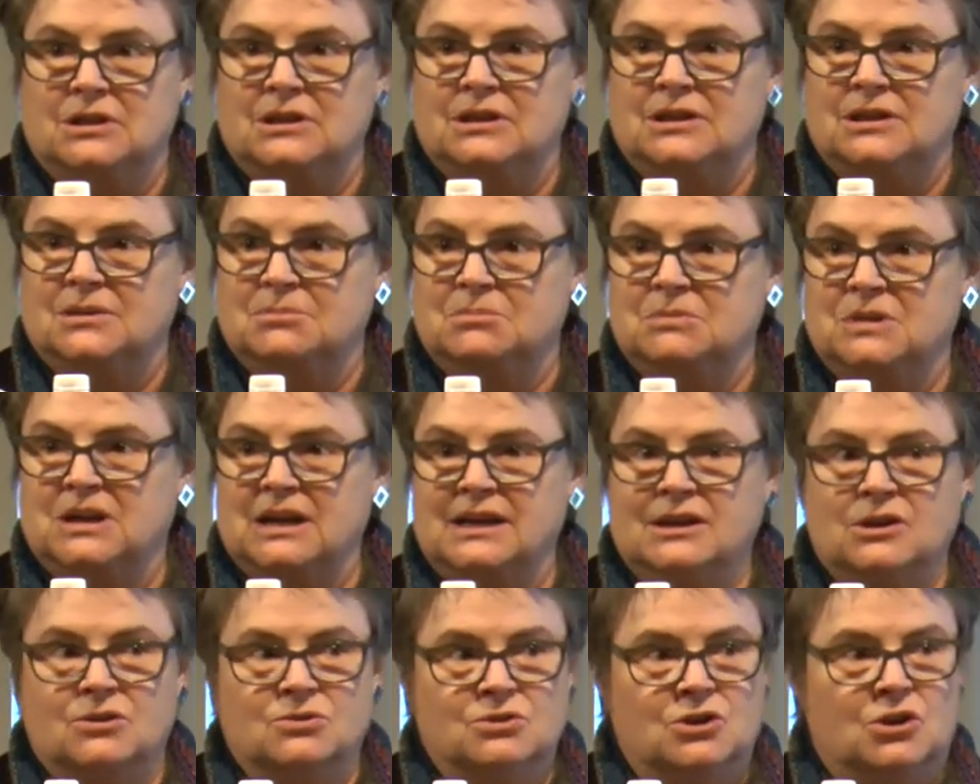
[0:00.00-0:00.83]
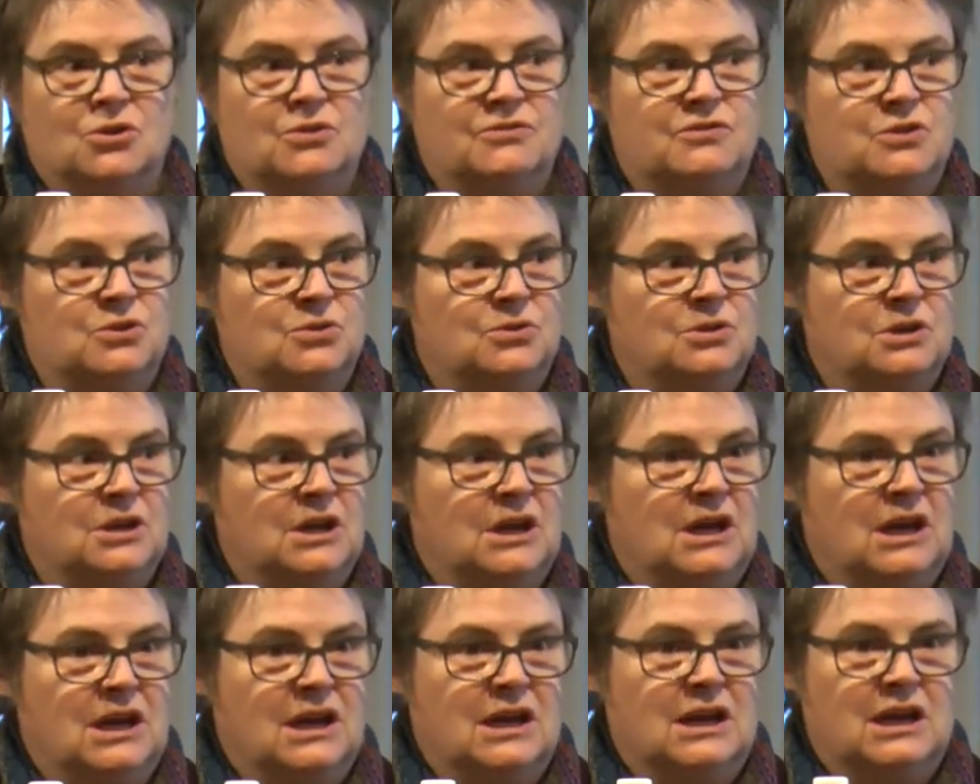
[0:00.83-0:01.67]
Um, I don't know if you
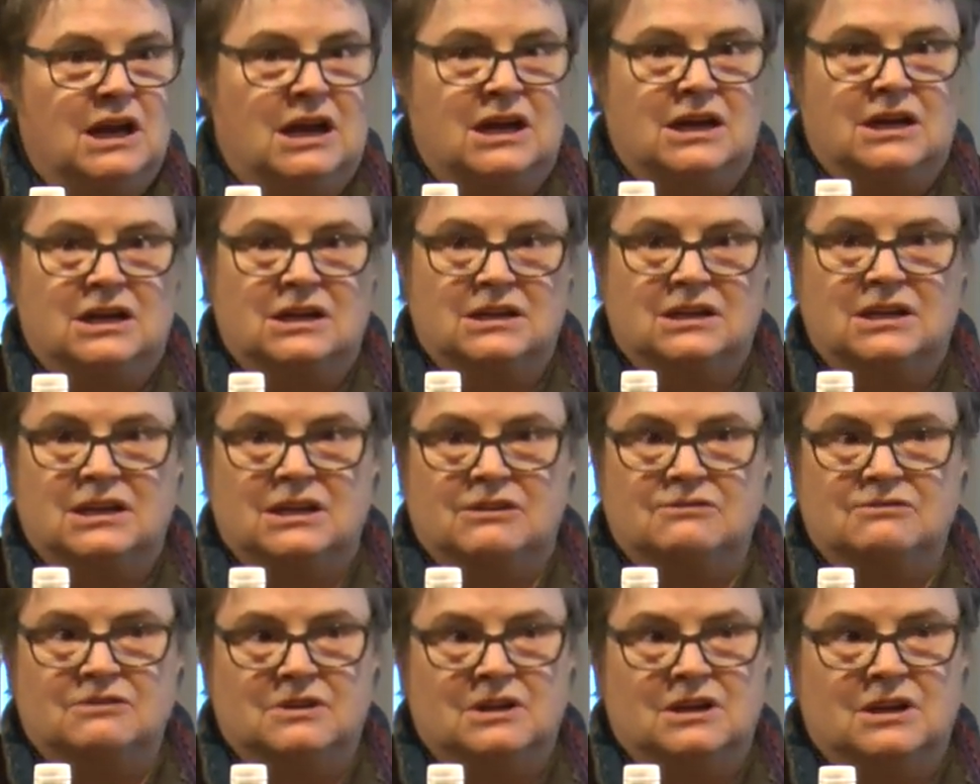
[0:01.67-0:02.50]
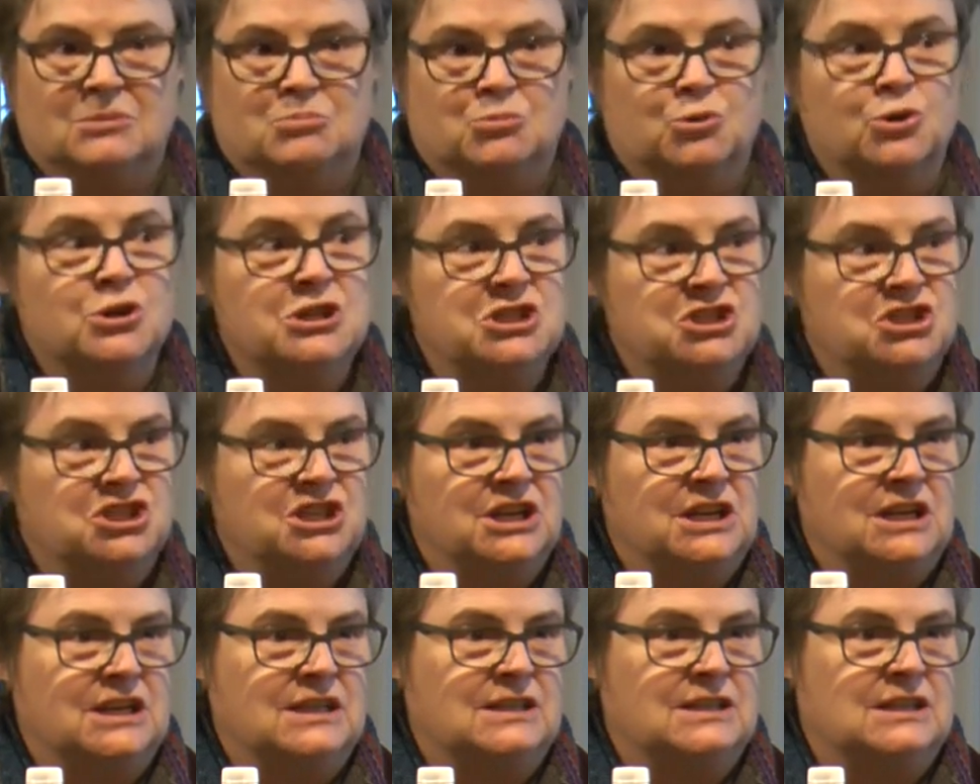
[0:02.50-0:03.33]
uh, can
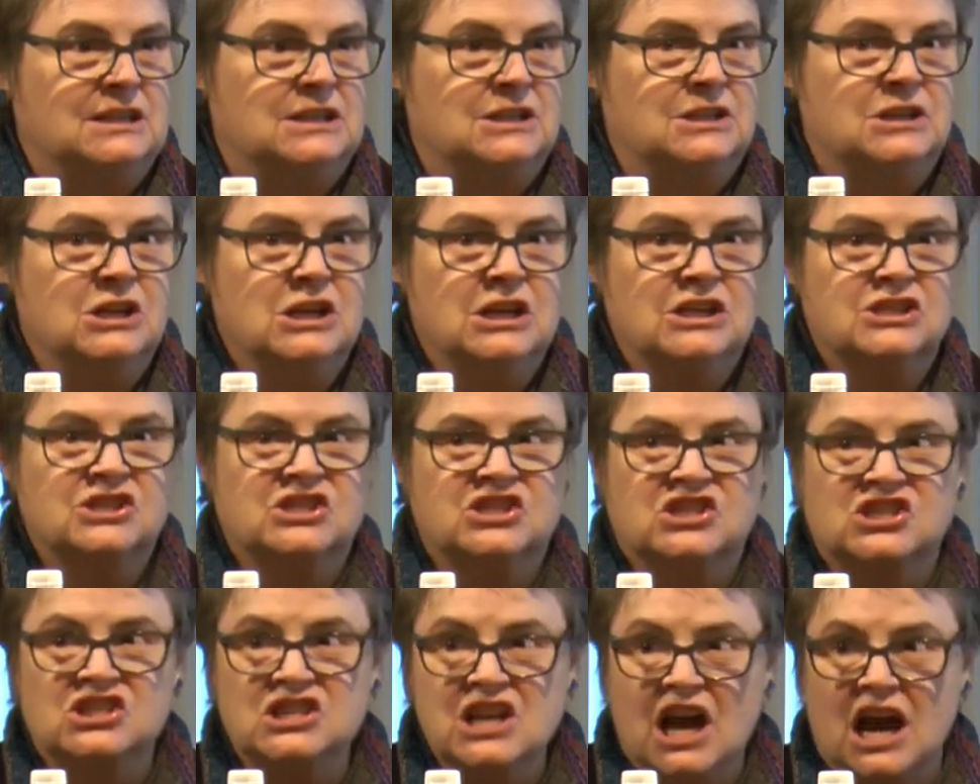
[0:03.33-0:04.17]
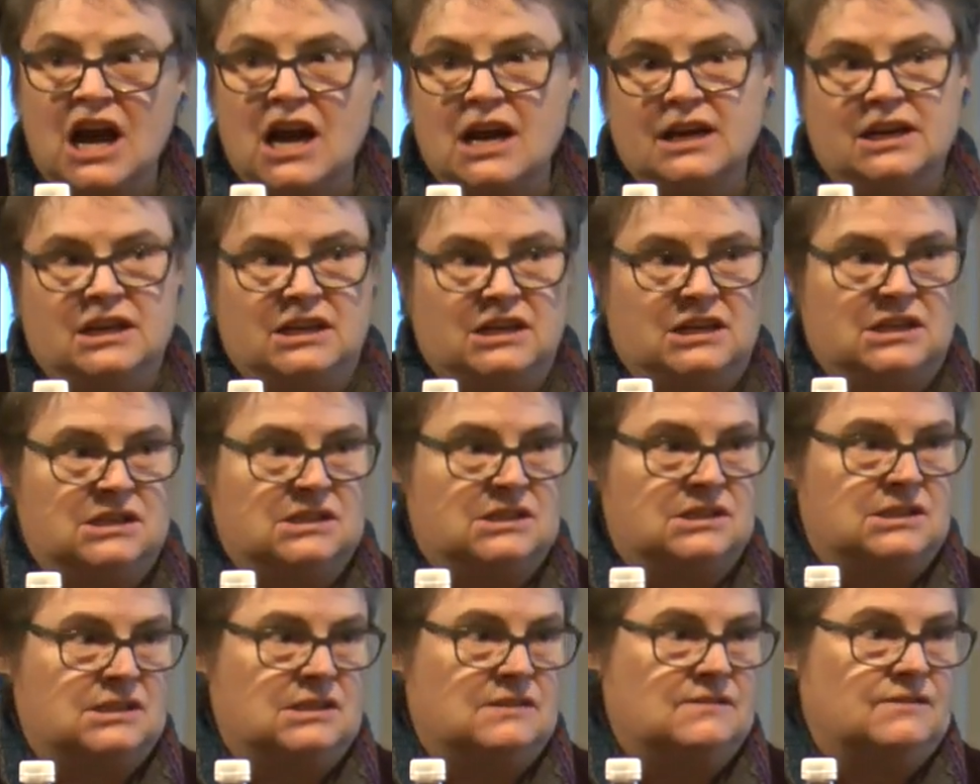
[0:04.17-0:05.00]
appreciate the
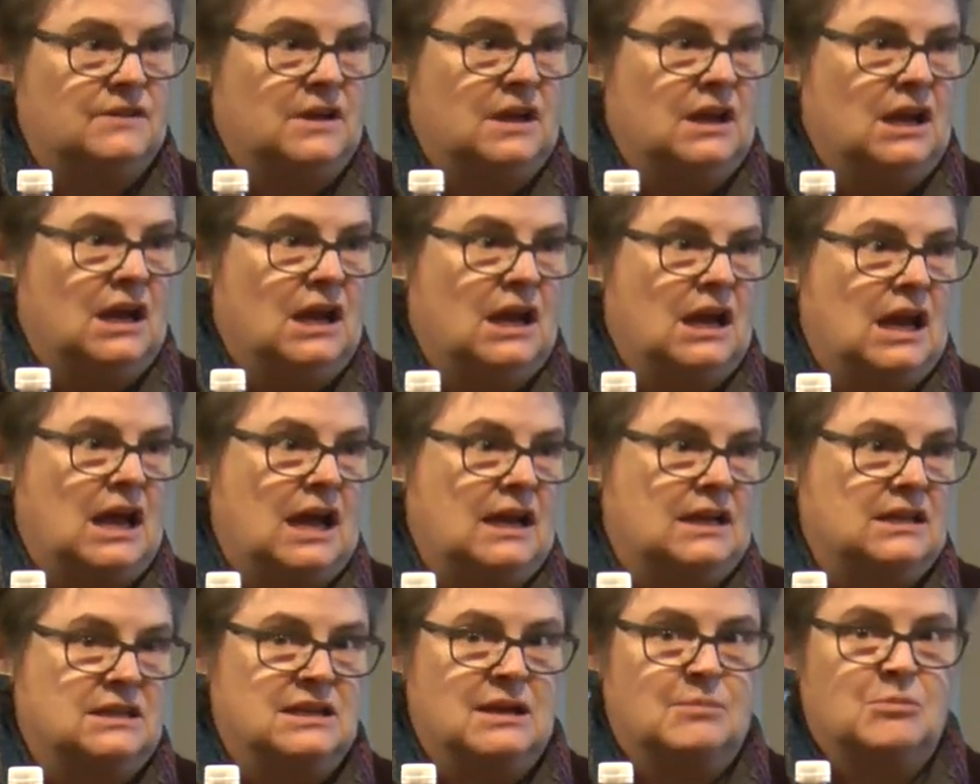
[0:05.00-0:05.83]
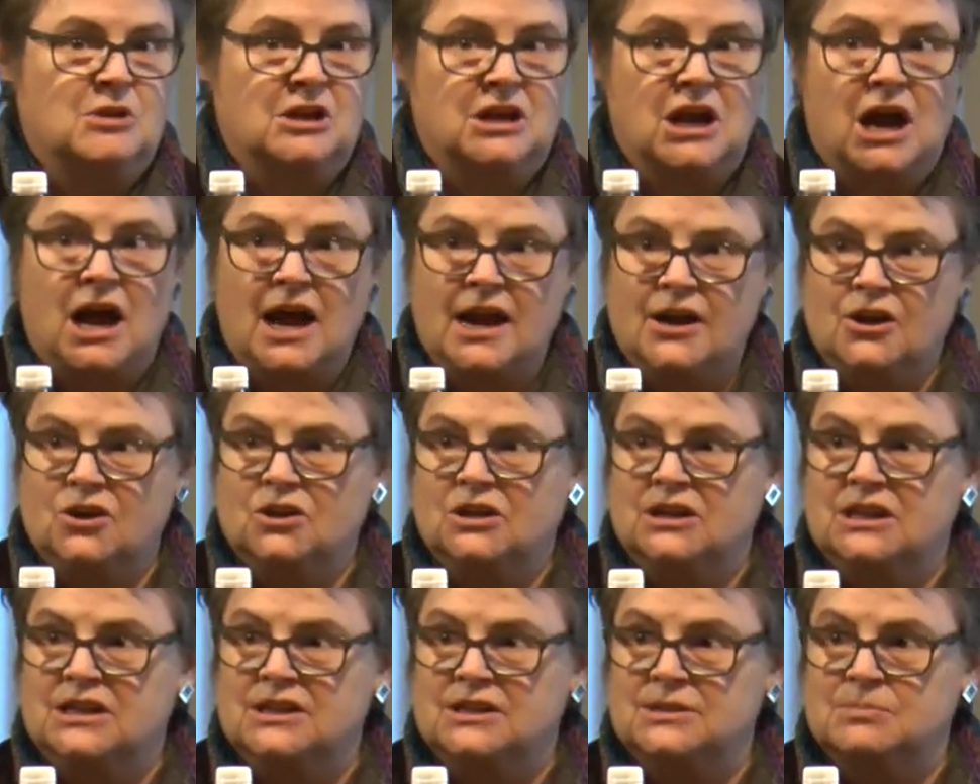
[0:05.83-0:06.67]
snottiness of academic
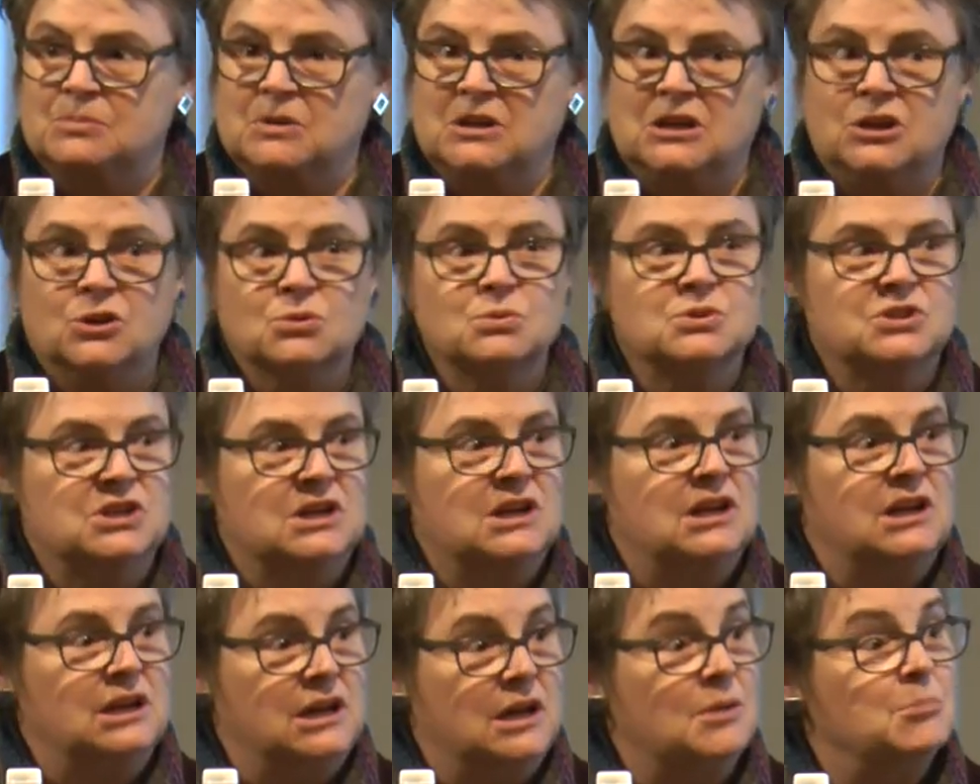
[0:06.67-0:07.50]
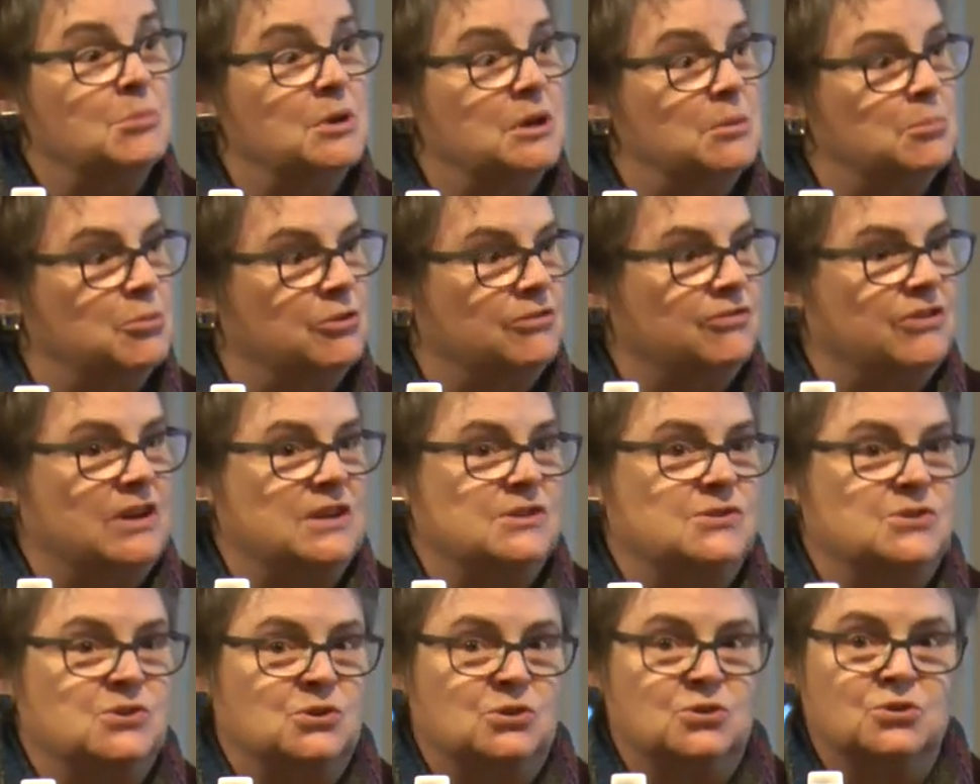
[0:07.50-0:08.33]
hierarchies, but here was a Columbia
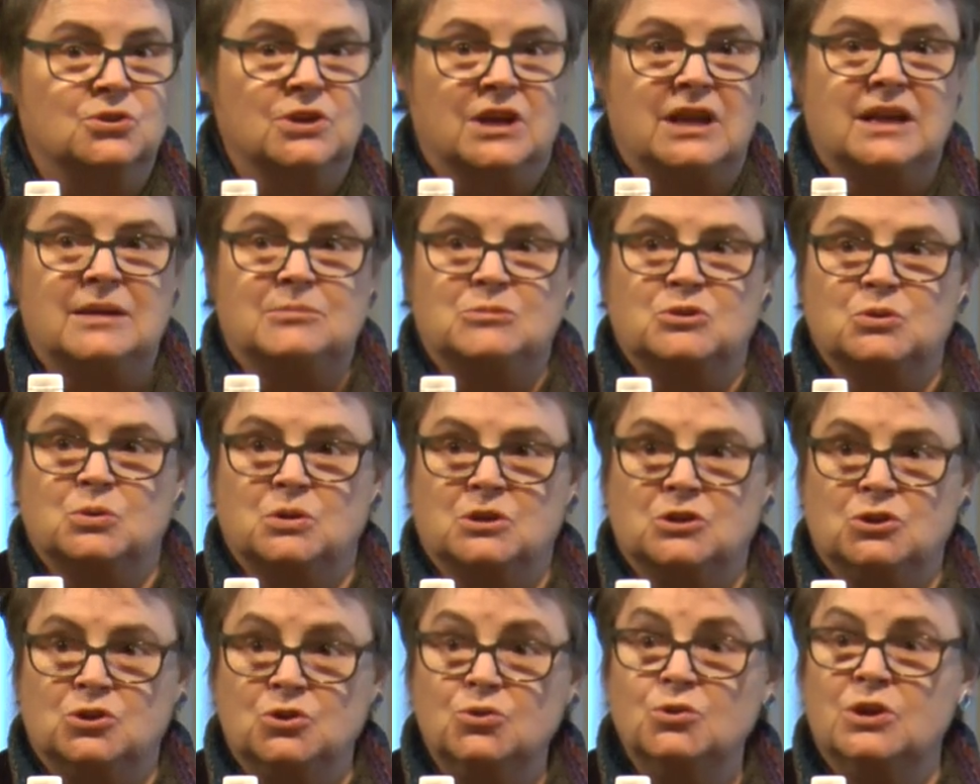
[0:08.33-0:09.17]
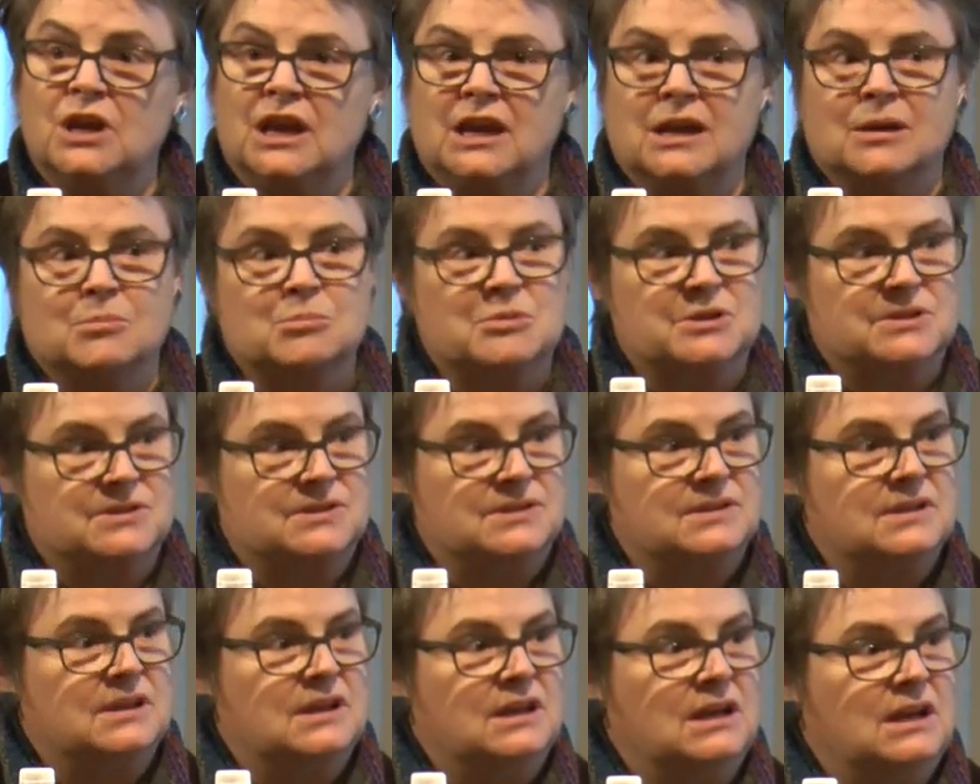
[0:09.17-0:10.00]
professor who came to a new
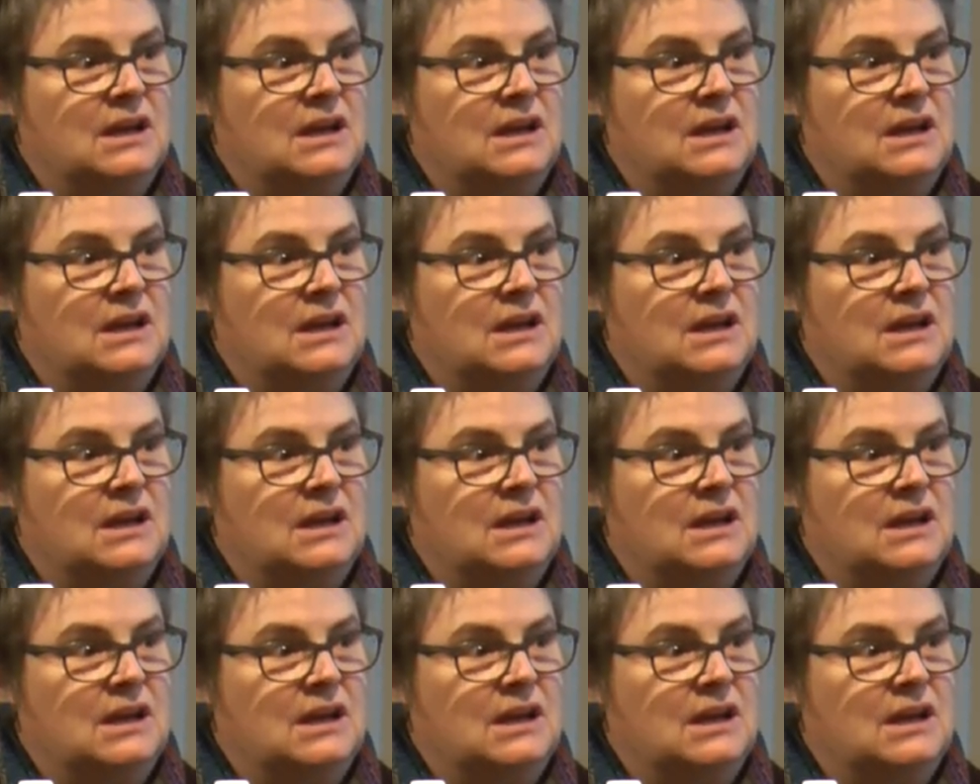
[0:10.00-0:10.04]
campus